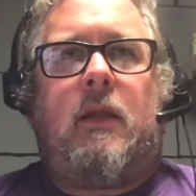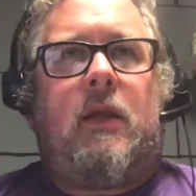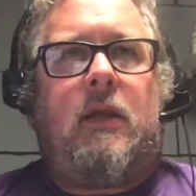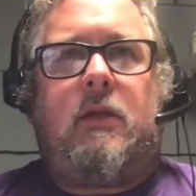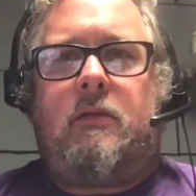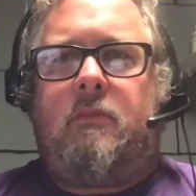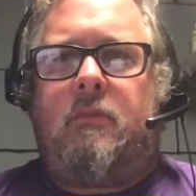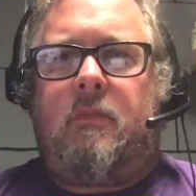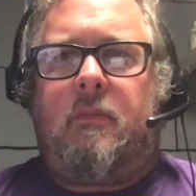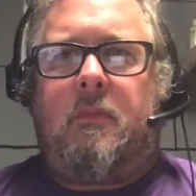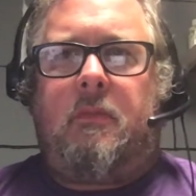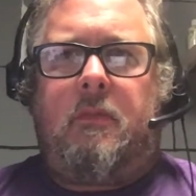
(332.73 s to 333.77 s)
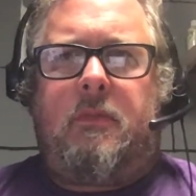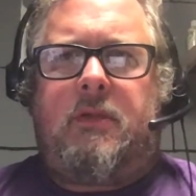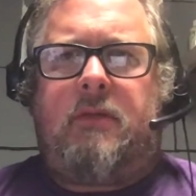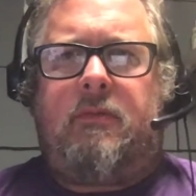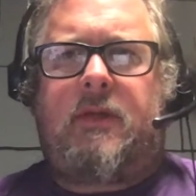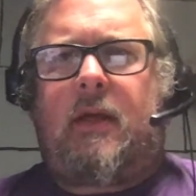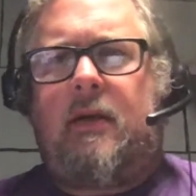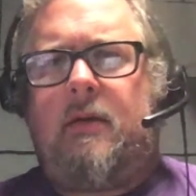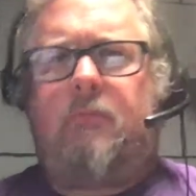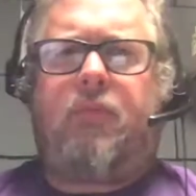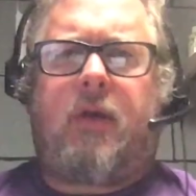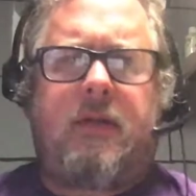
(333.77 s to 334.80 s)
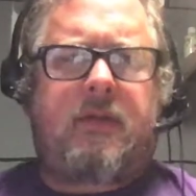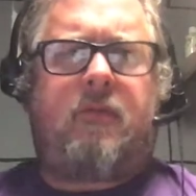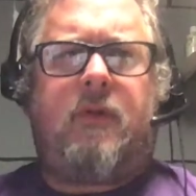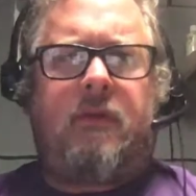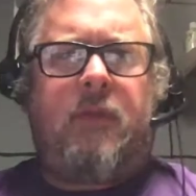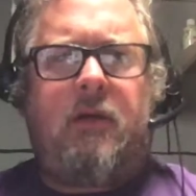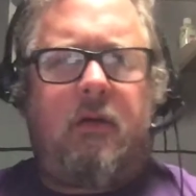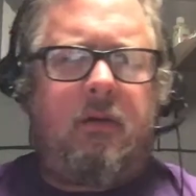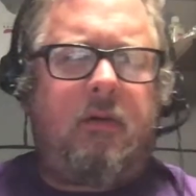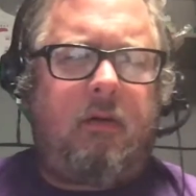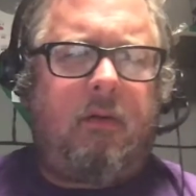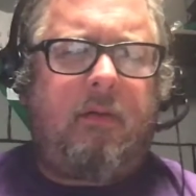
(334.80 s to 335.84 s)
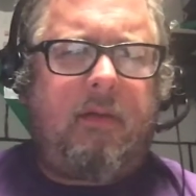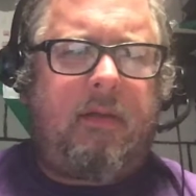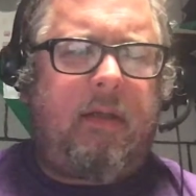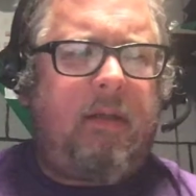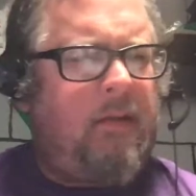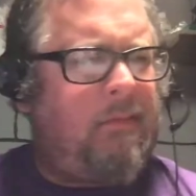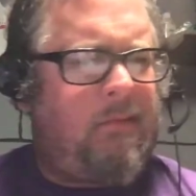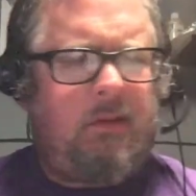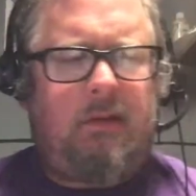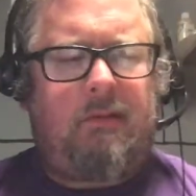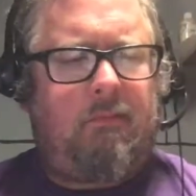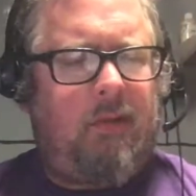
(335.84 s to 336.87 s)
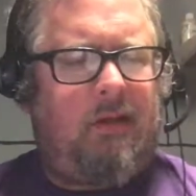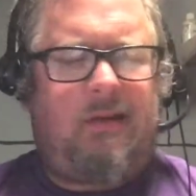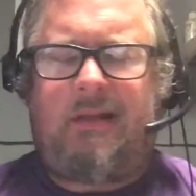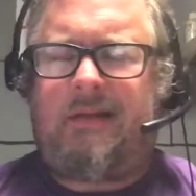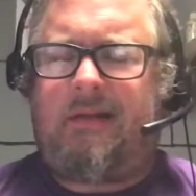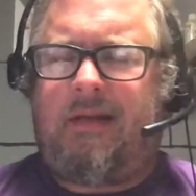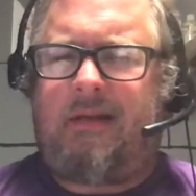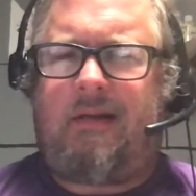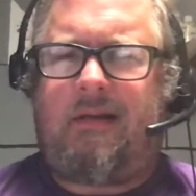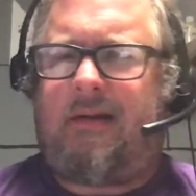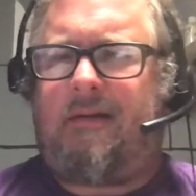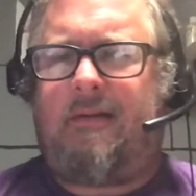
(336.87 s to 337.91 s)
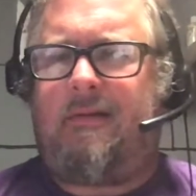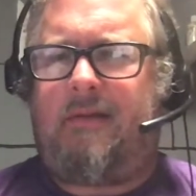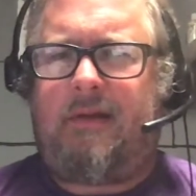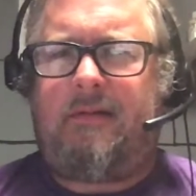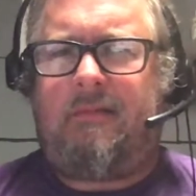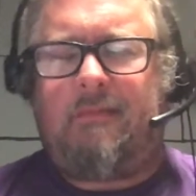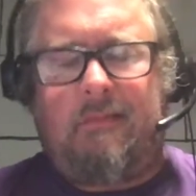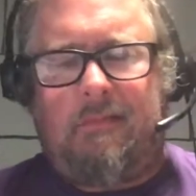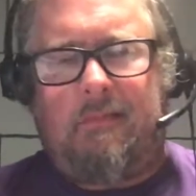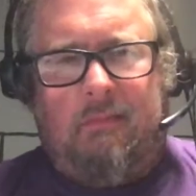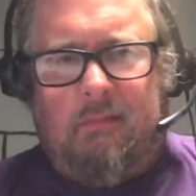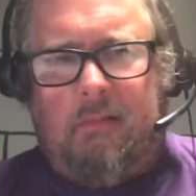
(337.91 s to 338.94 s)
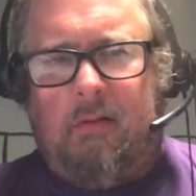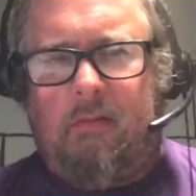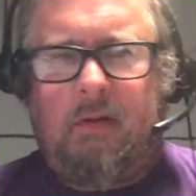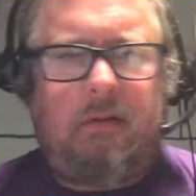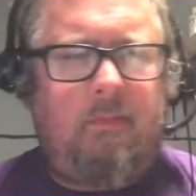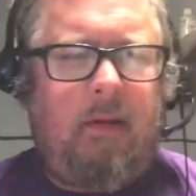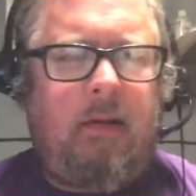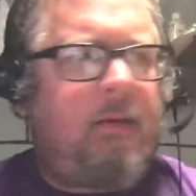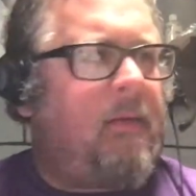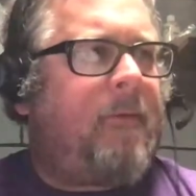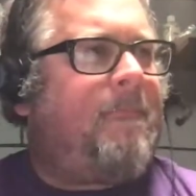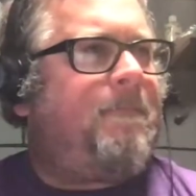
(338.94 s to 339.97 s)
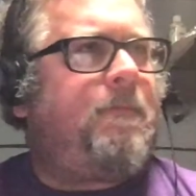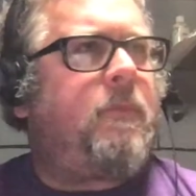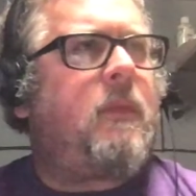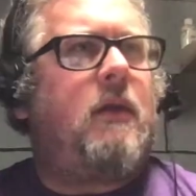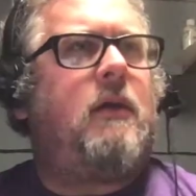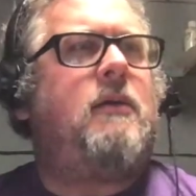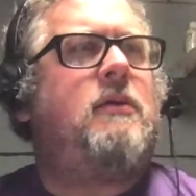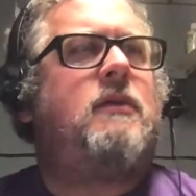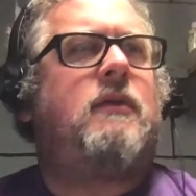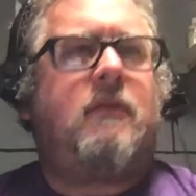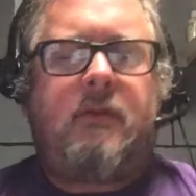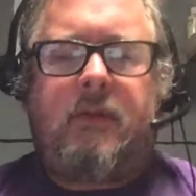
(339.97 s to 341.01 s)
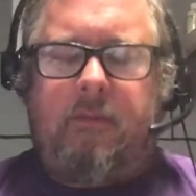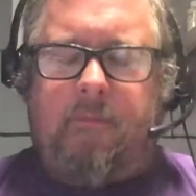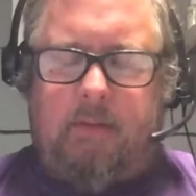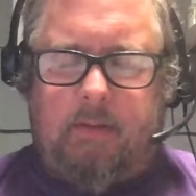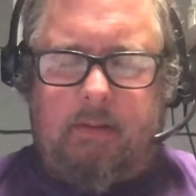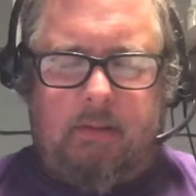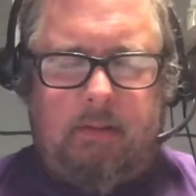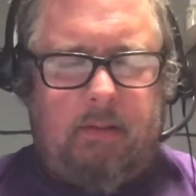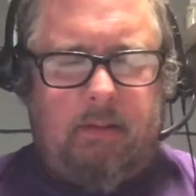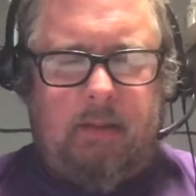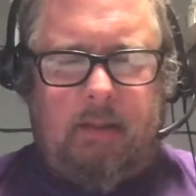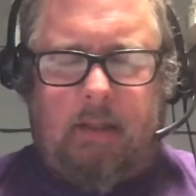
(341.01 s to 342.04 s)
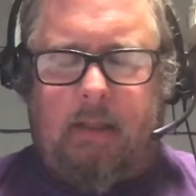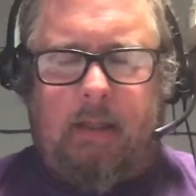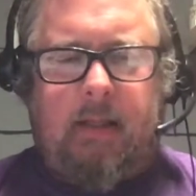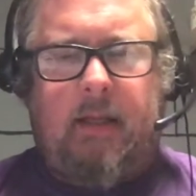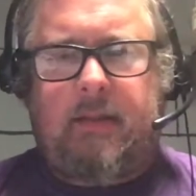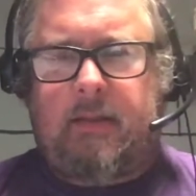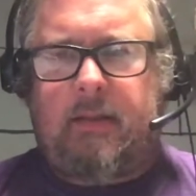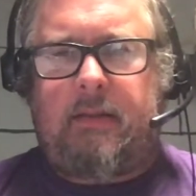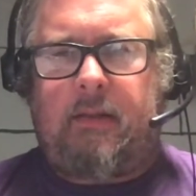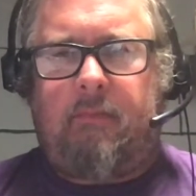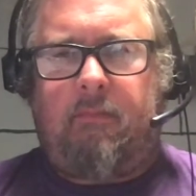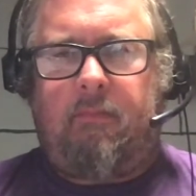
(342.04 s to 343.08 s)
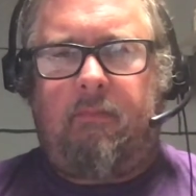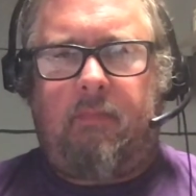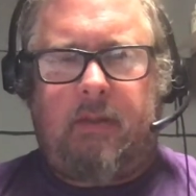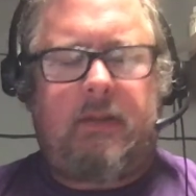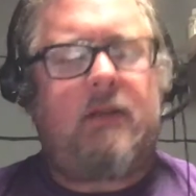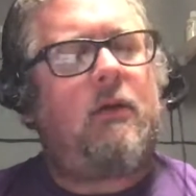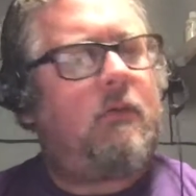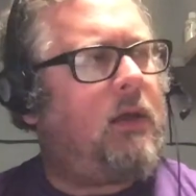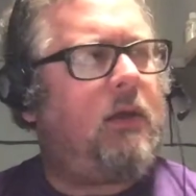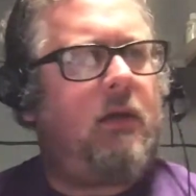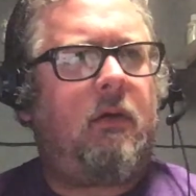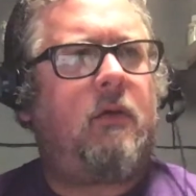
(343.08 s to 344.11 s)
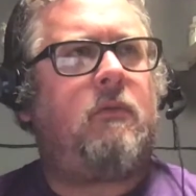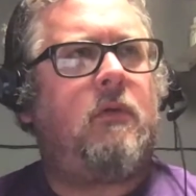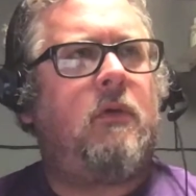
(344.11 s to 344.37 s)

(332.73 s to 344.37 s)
And she was kind of brusque with me earlier in the day, and I was like, "Man, that's not like her. That oh well. And so she finally said, I got to ask you something. I said, okay, go.